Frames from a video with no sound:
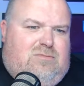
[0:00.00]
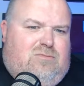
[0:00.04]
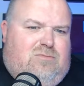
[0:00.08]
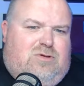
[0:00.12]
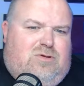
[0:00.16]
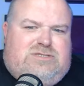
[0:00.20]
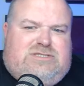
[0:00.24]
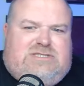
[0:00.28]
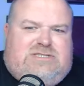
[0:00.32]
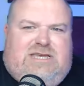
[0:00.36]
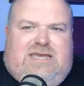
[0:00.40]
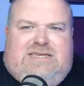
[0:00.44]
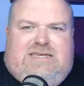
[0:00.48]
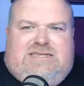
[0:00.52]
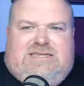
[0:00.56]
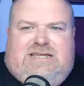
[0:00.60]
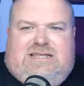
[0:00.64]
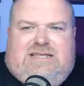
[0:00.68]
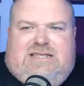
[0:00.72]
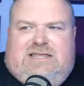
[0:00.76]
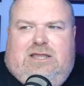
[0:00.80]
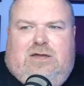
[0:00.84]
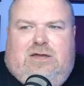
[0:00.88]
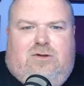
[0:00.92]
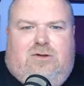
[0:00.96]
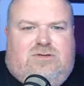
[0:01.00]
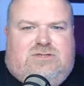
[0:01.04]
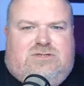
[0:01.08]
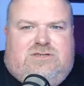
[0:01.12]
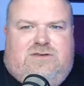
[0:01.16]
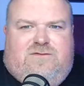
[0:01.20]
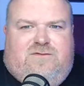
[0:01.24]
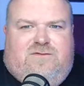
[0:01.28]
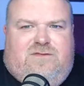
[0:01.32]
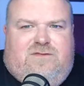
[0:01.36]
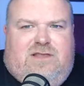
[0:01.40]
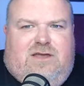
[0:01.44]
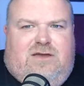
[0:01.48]
wouldn't say he's had loads
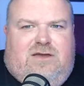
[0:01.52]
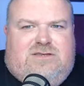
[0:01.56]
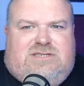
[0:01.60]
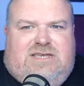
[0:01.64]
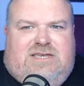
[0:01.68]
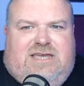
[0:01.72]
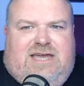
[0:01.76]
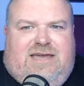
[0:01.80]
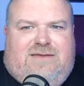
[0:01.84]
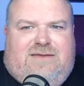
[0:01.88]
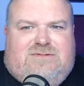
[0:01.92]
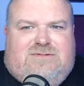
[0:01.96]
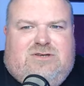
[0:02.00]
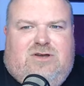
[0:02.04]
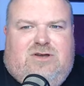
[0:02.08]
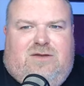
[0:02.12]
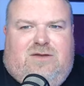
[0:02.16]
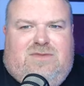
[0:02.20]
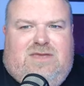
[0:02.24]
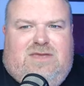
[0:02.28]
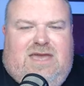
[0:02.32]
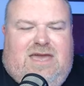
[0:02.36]
of loads of game time